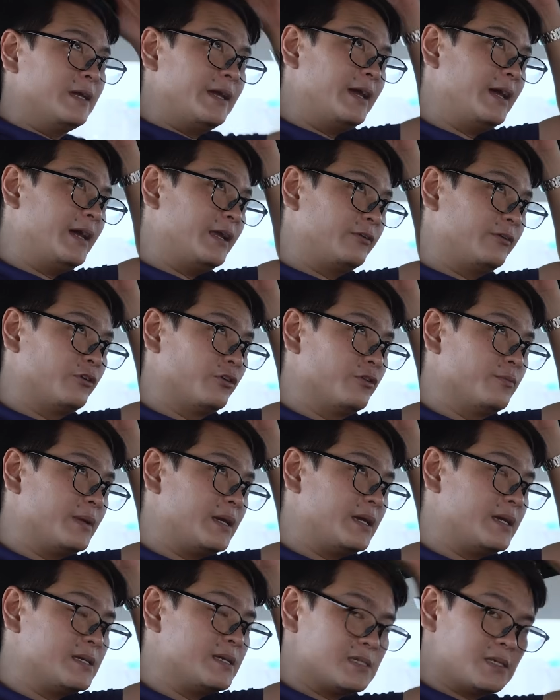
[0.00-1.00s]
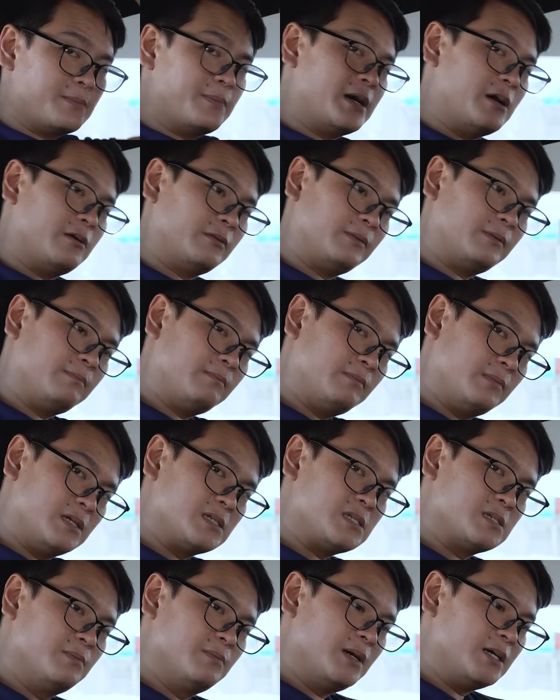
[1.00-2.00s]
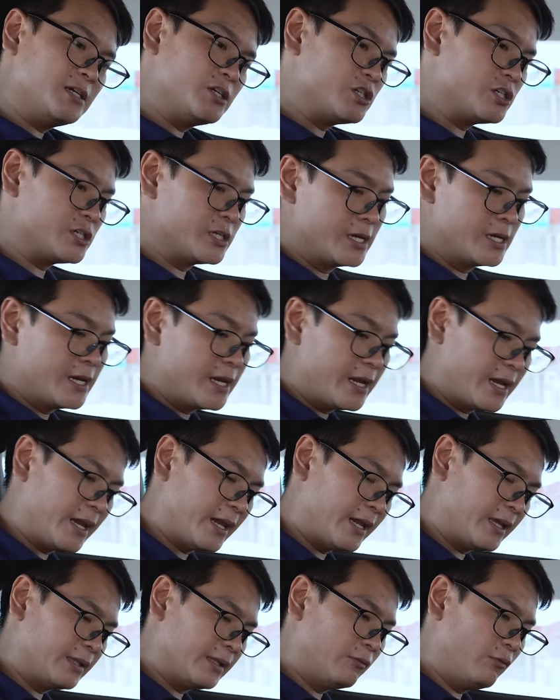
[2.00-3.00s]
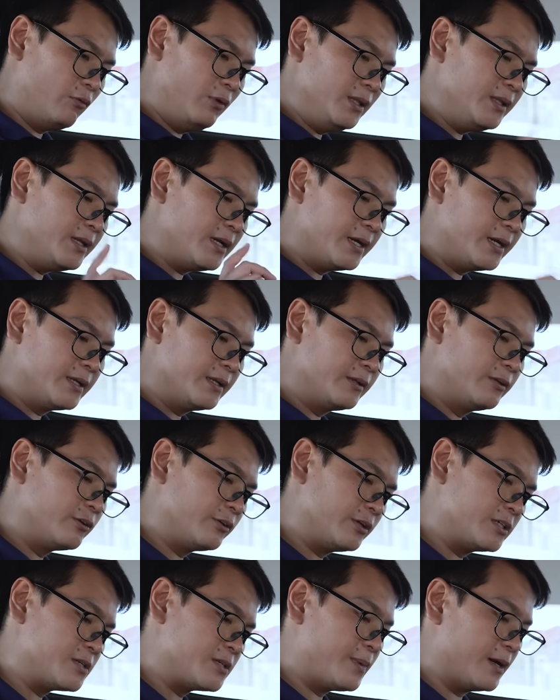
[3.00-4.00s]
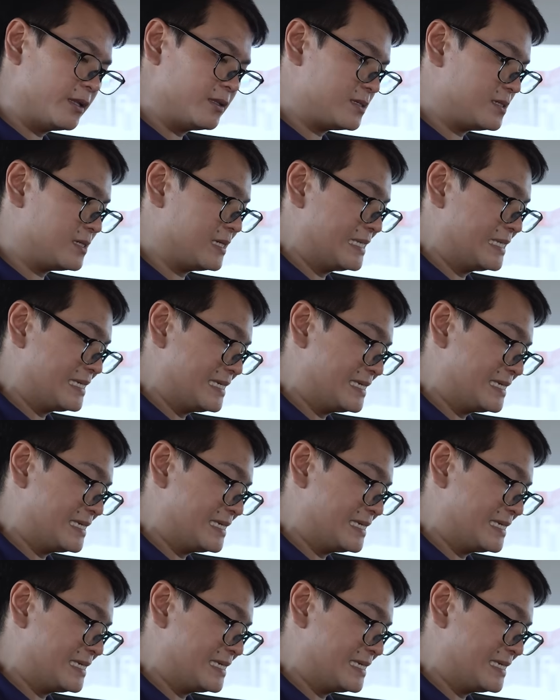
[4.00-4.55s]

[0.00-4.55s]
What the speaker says: Headroom is about this much, and one thing I did notice about the seats